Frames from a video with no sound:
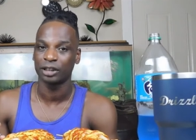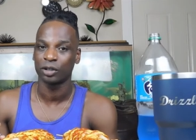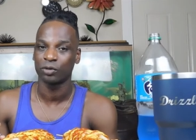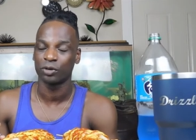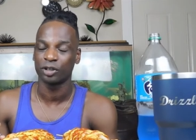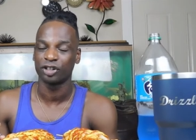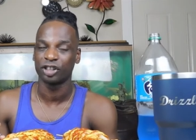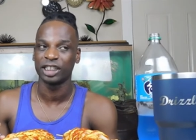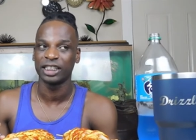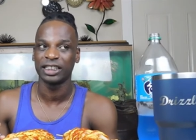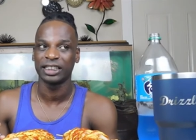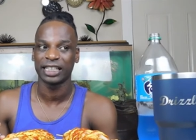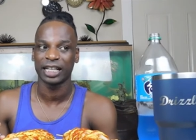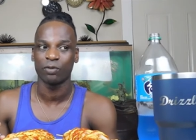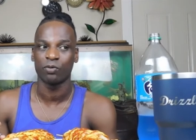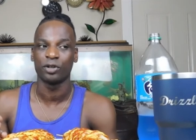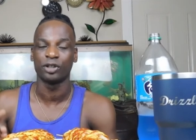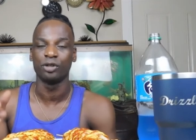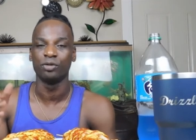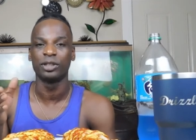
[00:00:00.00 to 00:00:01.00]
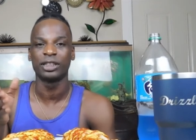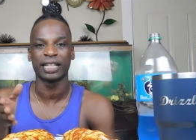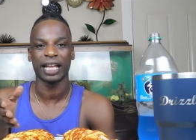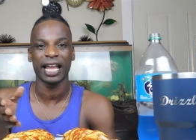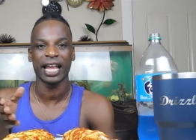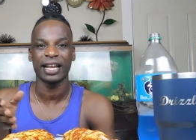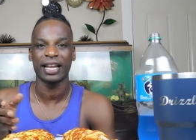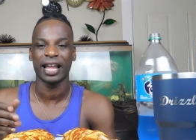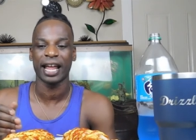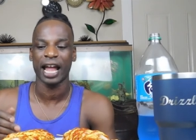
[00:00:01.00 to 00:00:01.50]
So when she said, when you
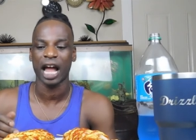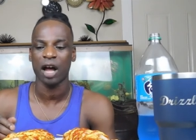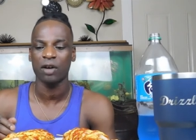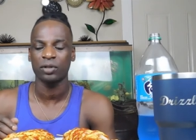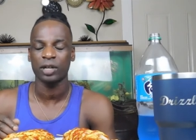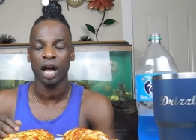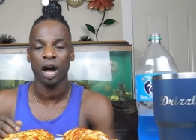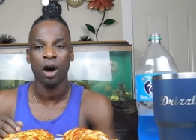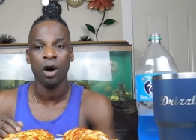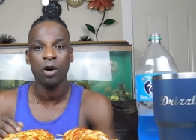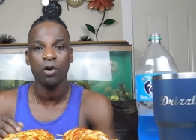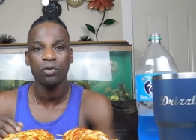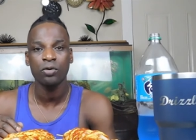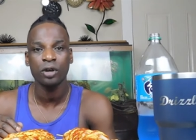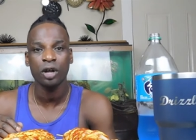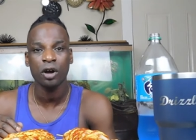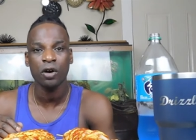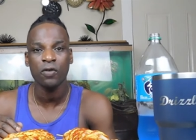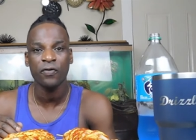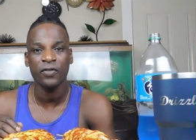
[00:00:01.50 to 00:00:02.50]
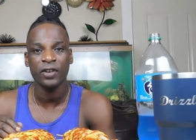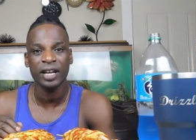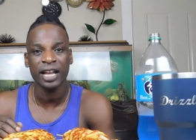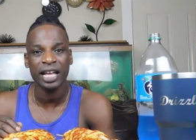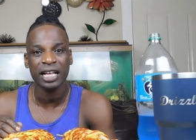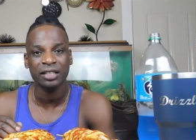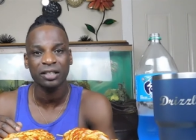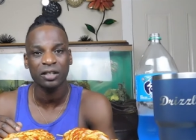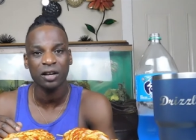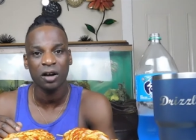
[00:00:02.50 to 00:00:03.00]
said that, I was like, oh no,
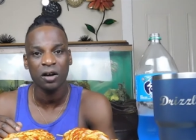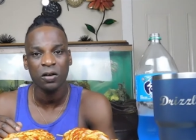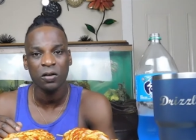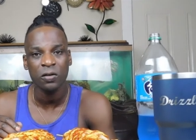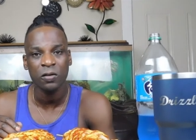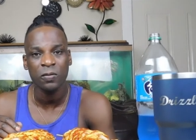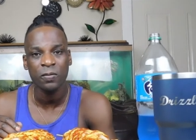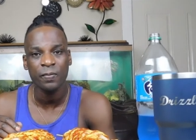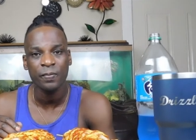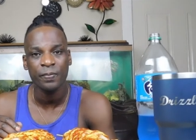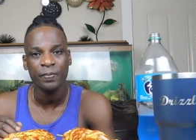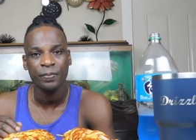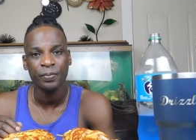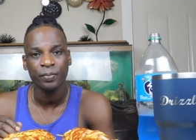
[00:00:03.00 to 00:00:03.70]
Finesse gone.